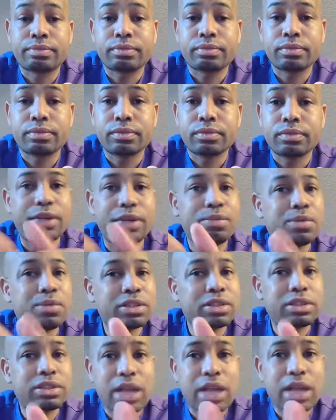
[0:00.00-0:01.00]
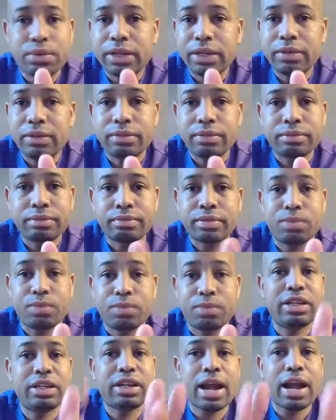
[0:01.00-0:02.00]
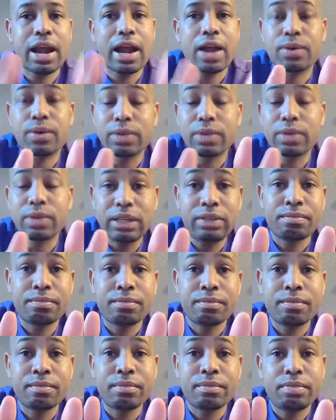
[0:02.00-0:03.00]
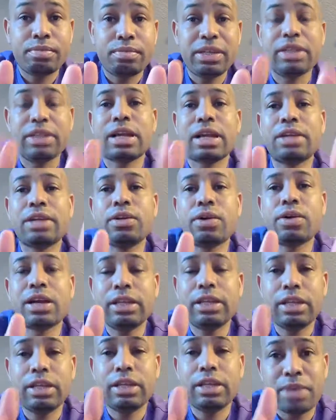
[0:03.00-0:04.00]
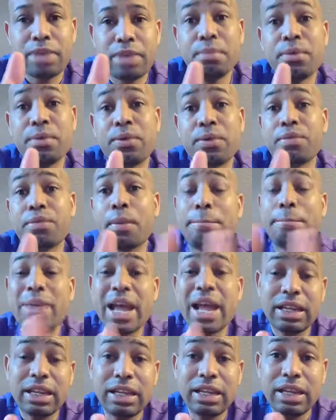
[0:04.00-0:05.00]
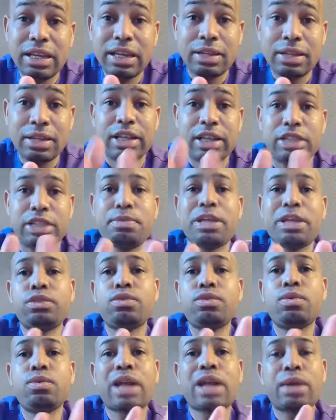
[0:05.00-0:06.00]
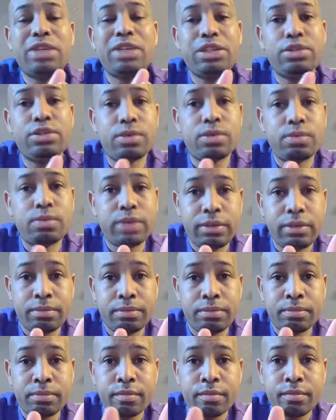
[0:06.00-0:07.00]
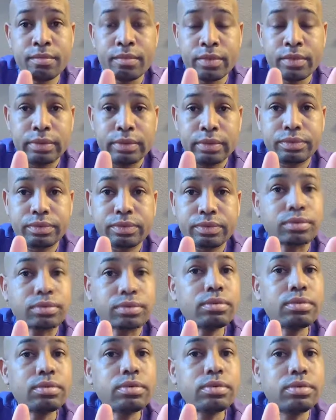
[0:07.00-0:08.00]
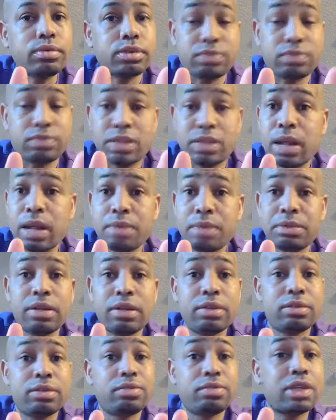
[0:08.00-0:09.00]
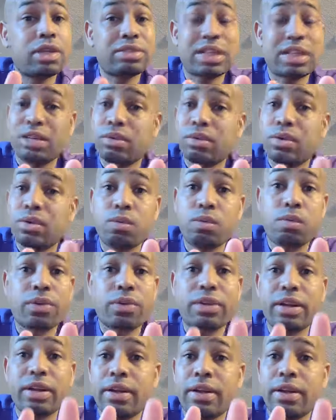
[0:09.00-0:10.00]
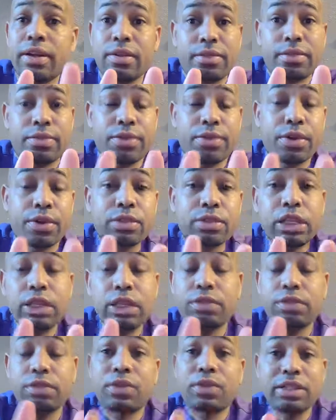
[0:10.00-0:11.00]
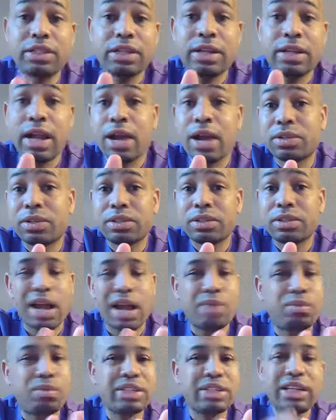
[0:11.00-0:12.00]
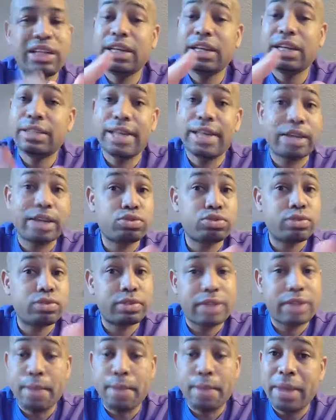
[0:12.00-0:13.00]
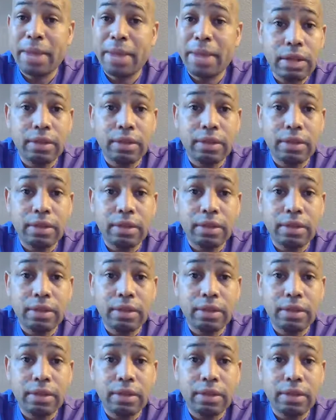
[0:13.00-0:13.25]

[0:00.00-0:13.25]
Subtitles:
I didn't want a salary. I wanted hourly because I know I can get paid more on the back end, especially what I be doing. Sometimes I can go work 13, 14 hours. I want to get that pay.